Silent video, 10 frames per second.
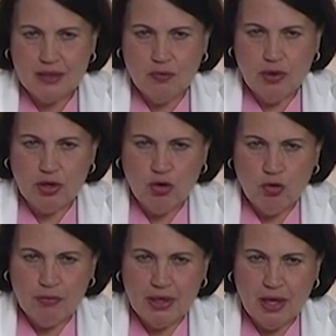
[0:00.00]
what
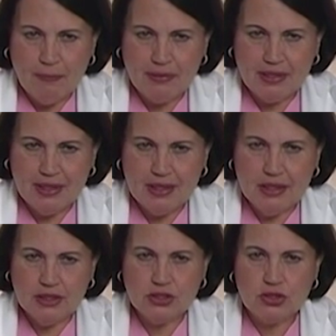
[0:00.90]
homeopathy
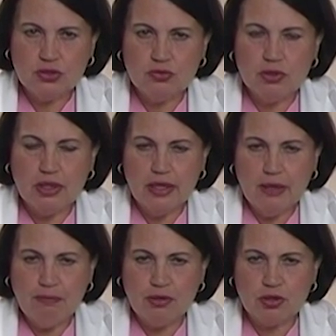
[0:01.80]
is to the
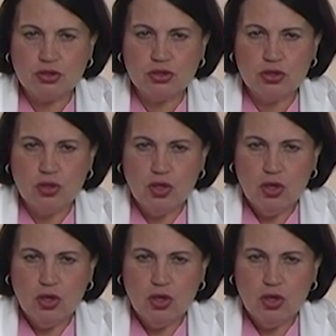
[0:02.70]
layperson